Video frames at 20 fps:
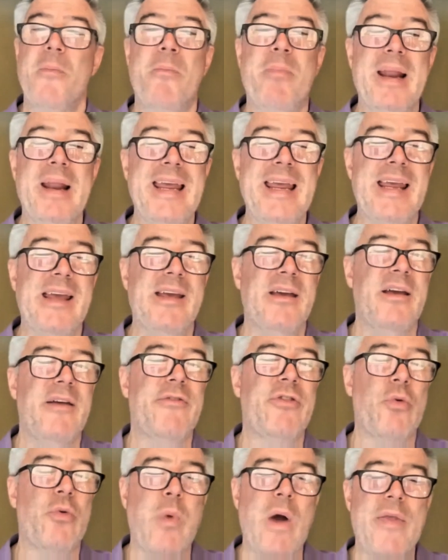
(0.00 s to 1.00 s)
Bleak,
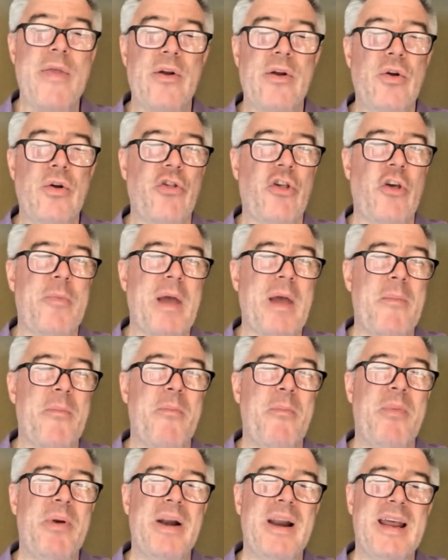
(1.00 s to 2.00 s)
if the weather looks a
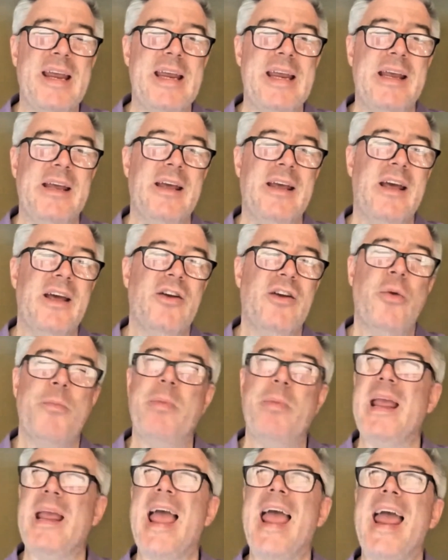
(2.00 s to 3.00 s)
bit bleak, could
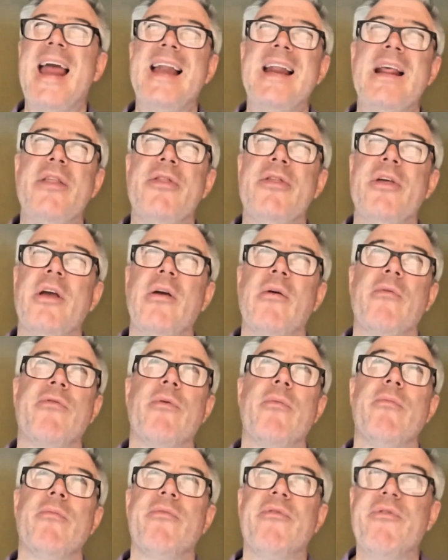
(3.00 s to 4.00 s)
be anything
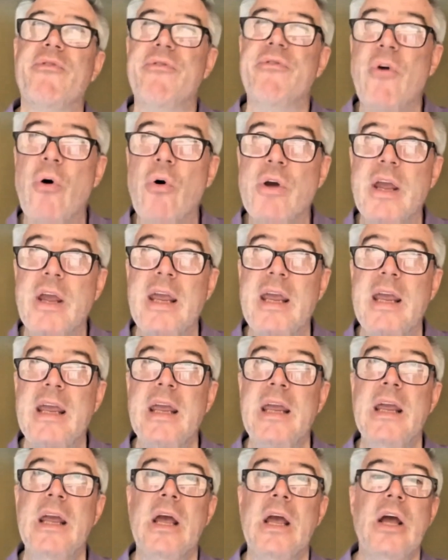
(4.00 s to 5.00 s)
from
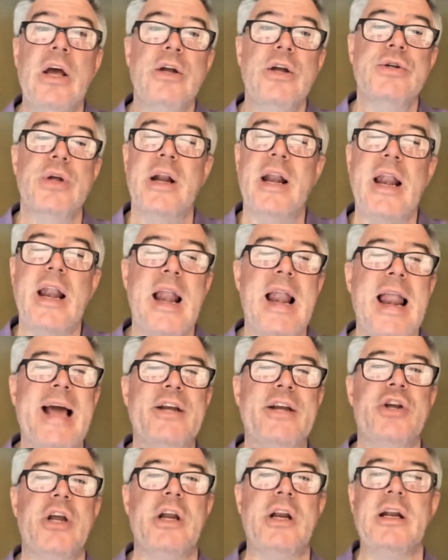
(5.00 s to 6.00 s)
foggy to
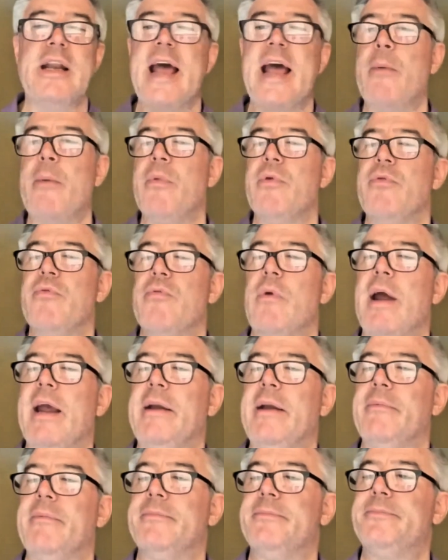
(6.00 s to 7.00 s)
lashing down with
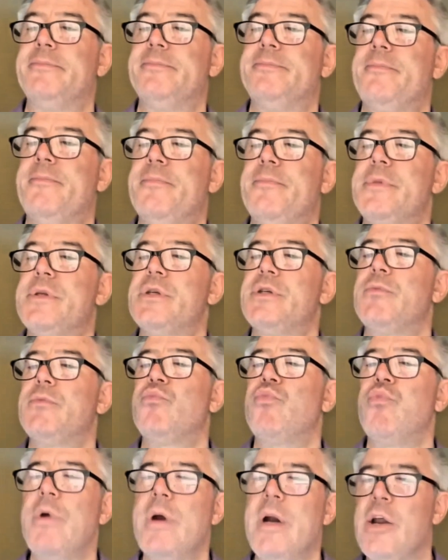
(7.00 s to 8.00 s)
rain. So
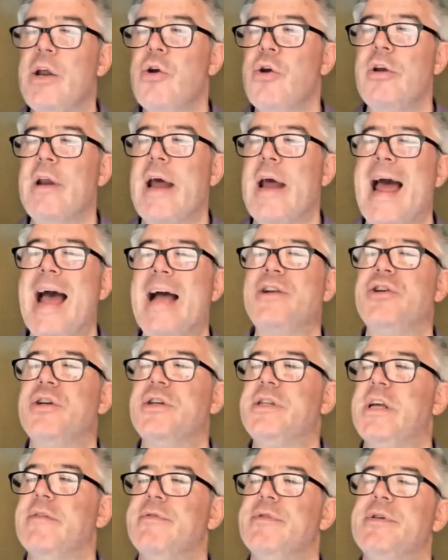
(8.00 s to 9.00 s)
some really good
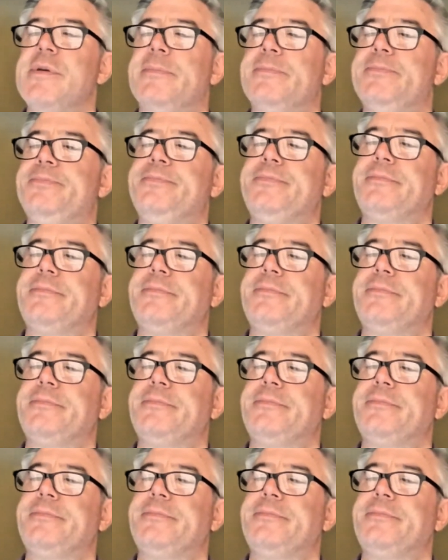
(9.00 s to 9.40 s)
adjectives.